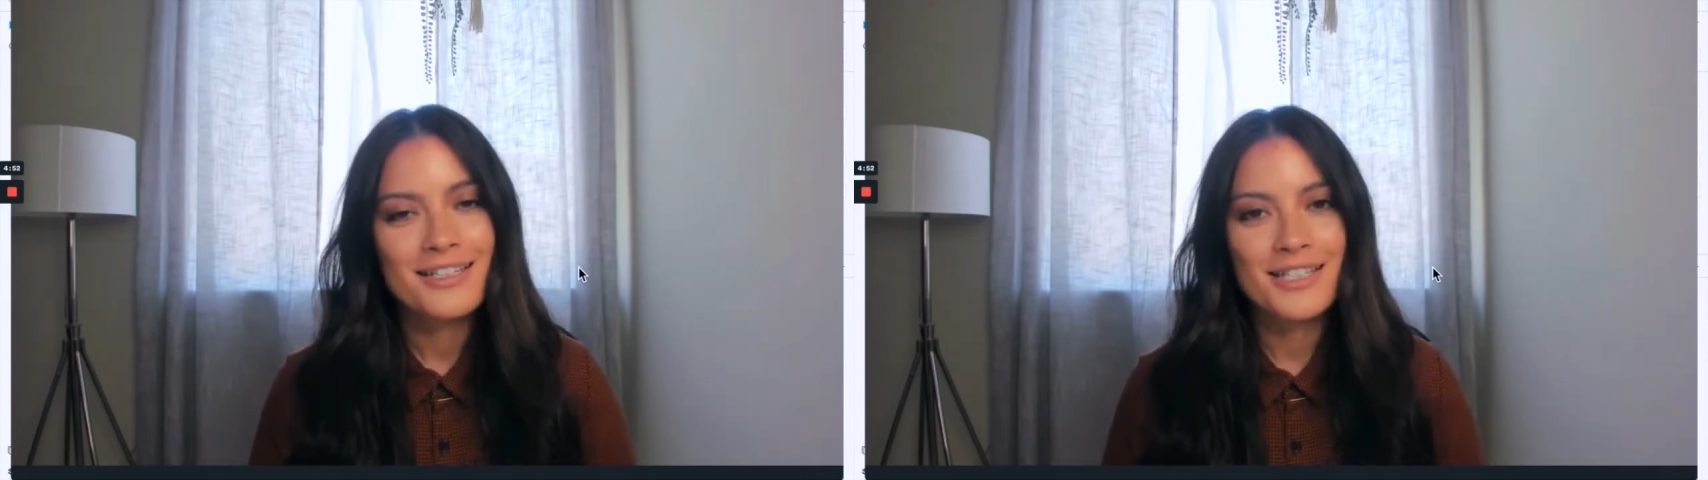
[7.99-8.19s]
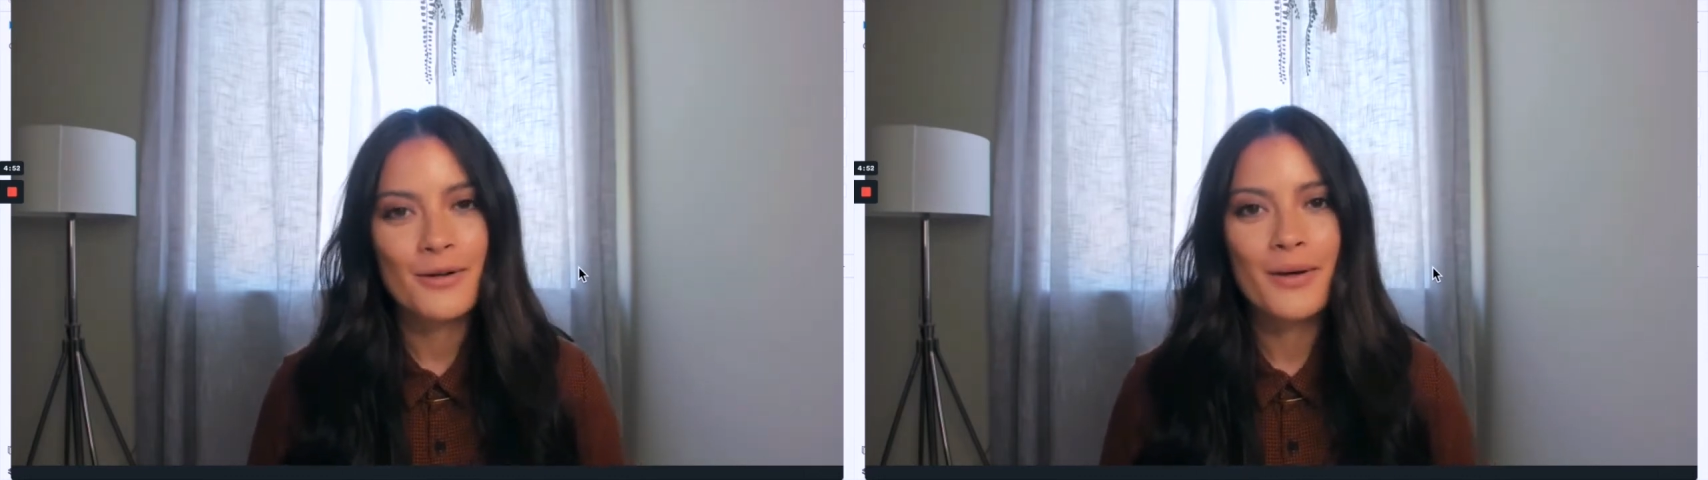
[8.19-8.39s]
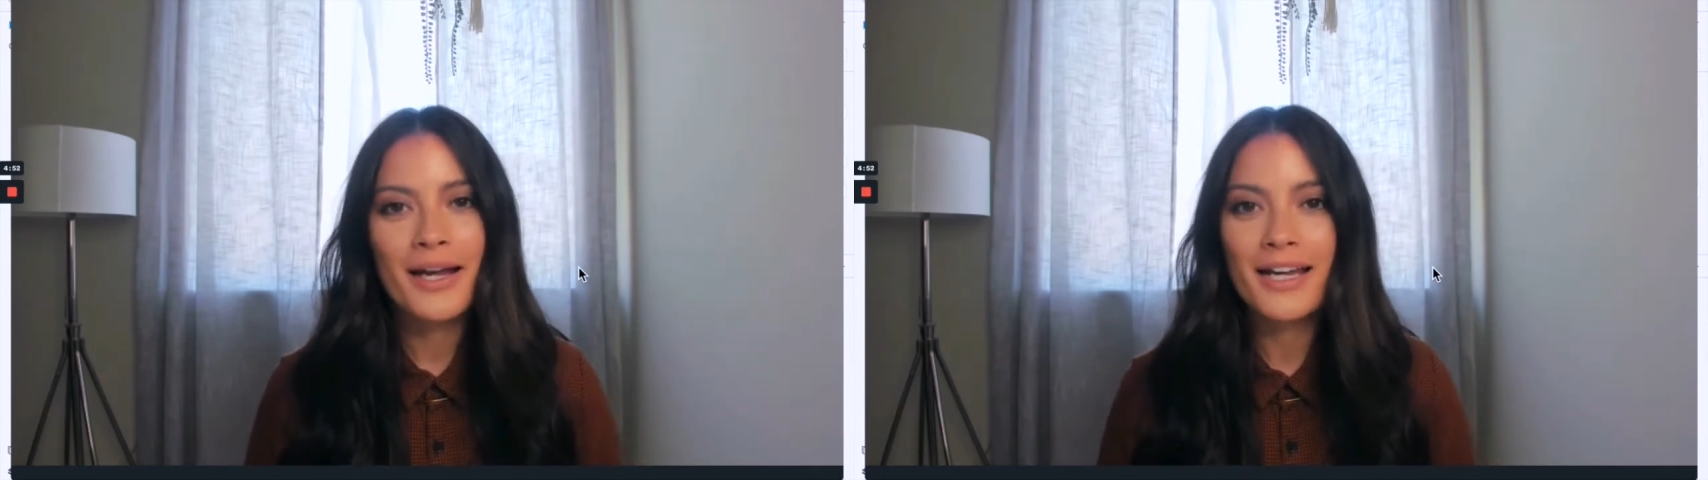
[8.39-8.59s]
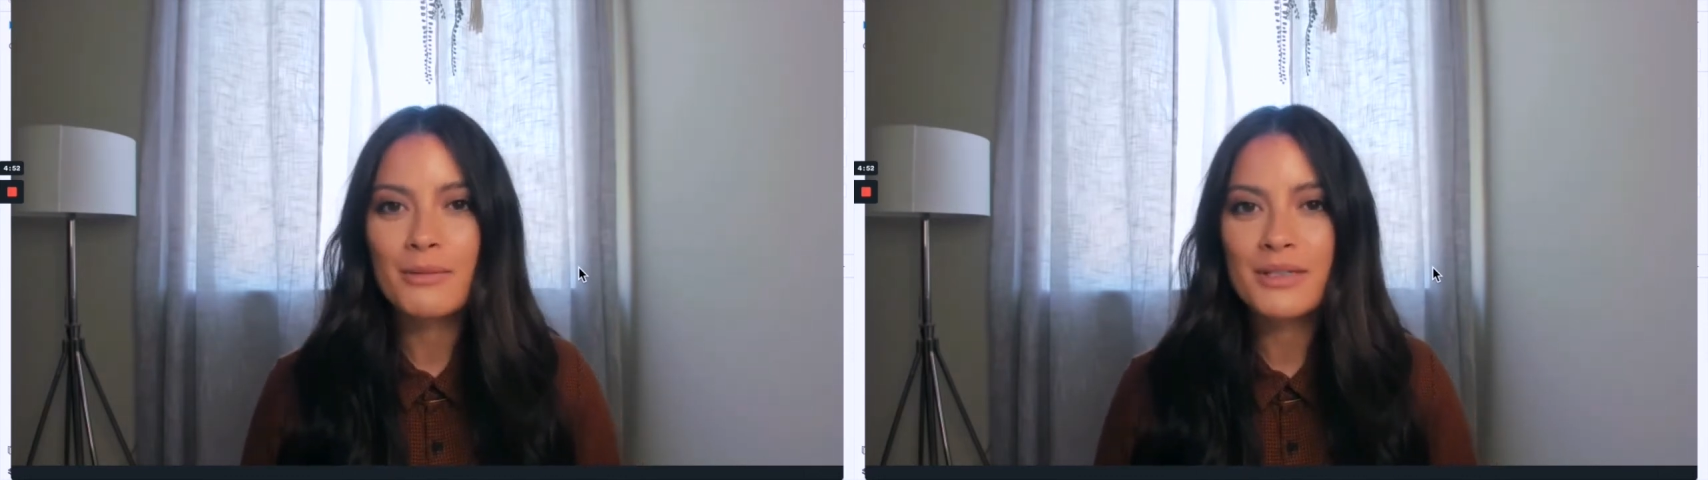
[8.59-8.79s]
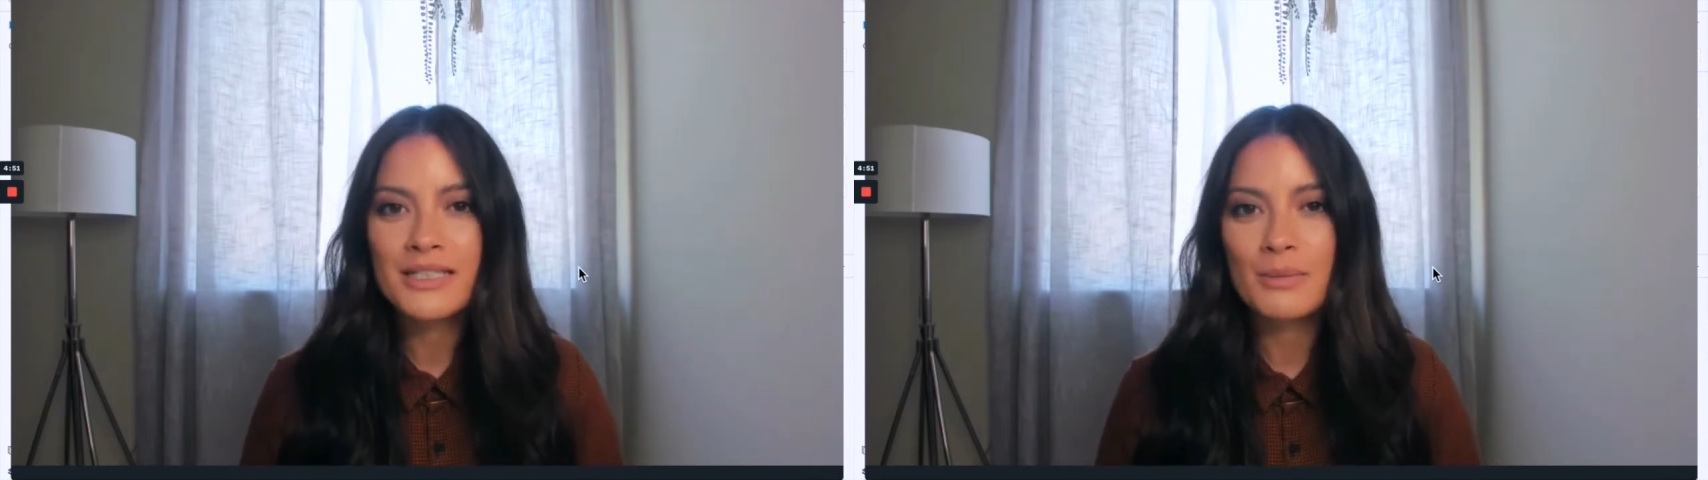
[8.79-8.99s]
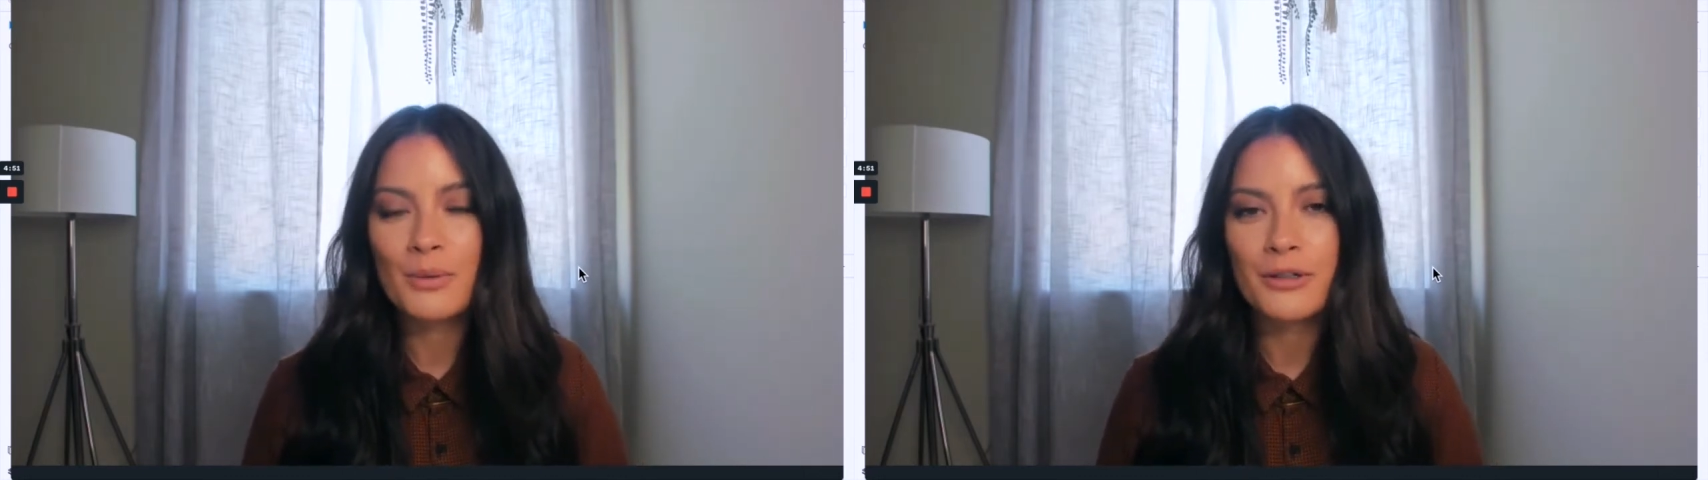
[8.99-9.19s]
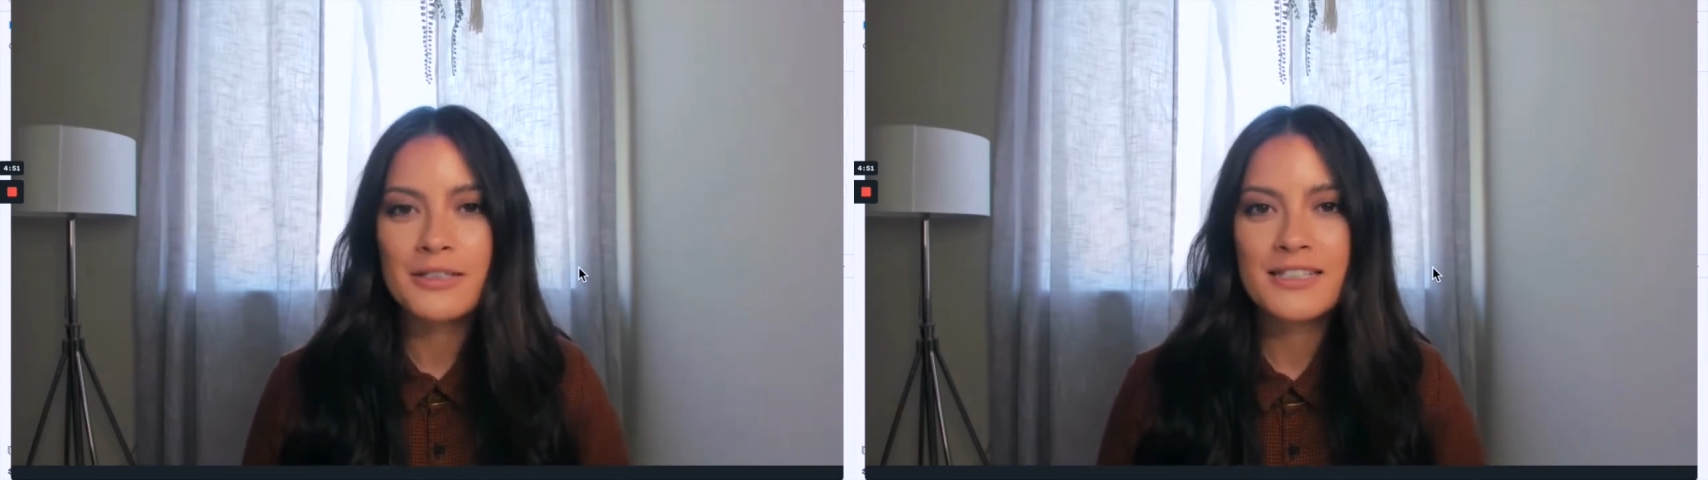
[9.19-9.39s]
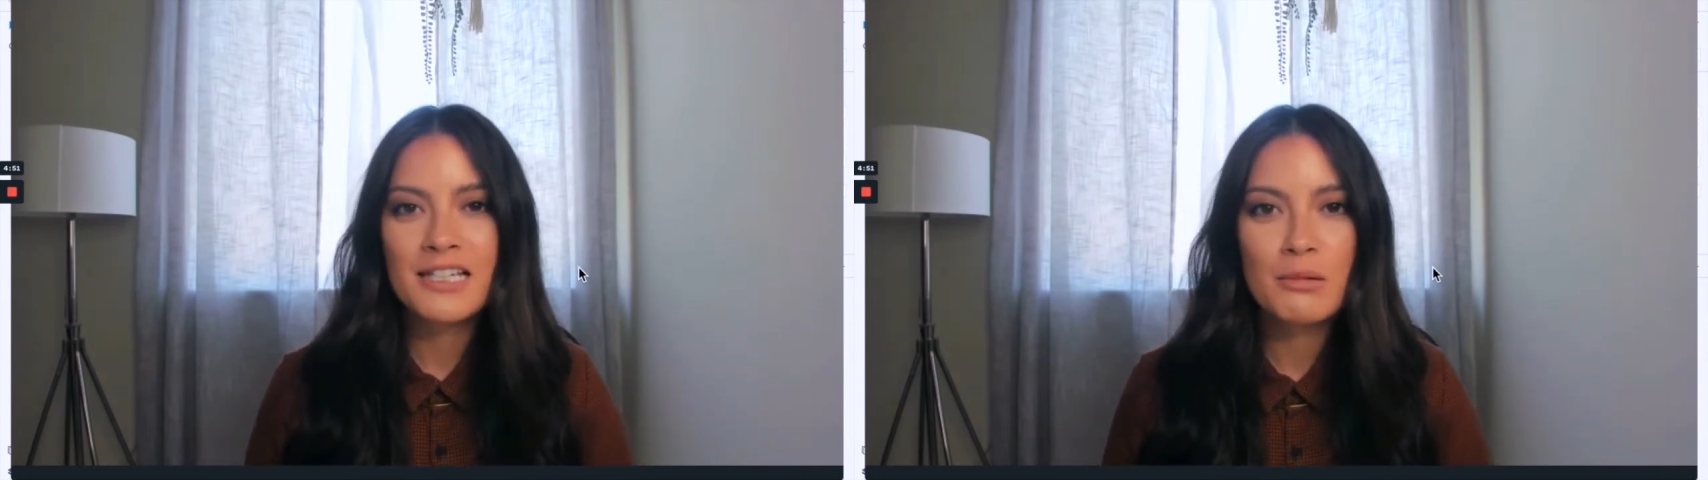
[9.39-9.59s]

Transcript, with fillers: So Anima supports some